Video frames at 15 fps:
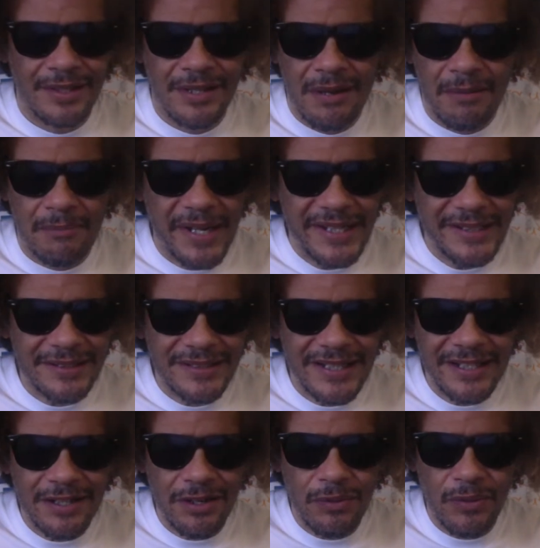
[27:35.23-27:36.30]
might
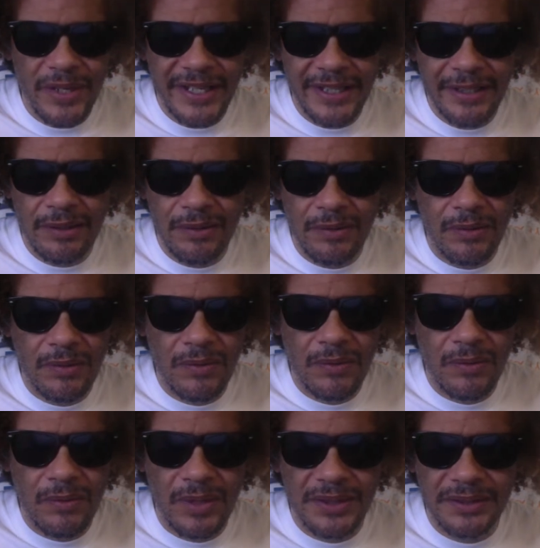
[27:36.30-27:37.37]
take away
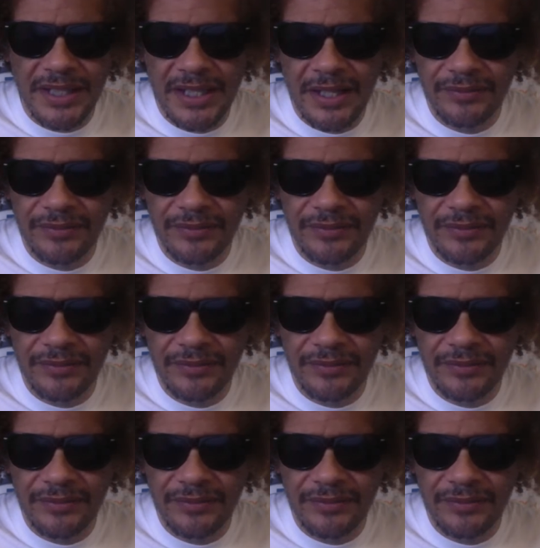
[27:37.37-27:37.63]
what they have